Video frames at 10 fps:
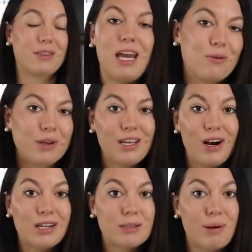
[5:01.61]
It really
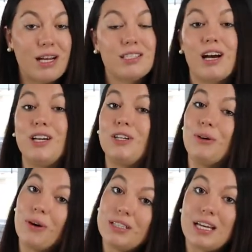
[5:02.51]
all depends on
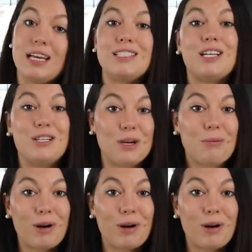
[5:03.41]
your taste and your